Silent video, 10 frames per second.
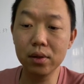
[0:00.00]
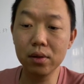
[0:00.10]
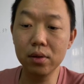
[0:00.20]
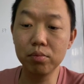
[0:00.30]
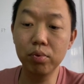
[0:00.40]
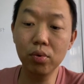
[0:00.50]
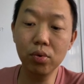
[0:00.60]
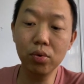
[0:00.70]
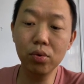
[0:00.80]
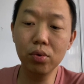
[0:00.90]
going to
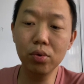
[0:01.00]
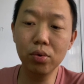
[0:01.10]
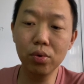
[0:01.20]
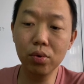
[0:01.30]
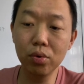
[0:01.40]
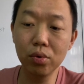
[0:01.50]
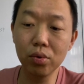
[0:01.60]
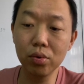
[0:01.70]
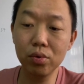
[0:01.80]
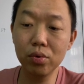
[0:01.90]
pull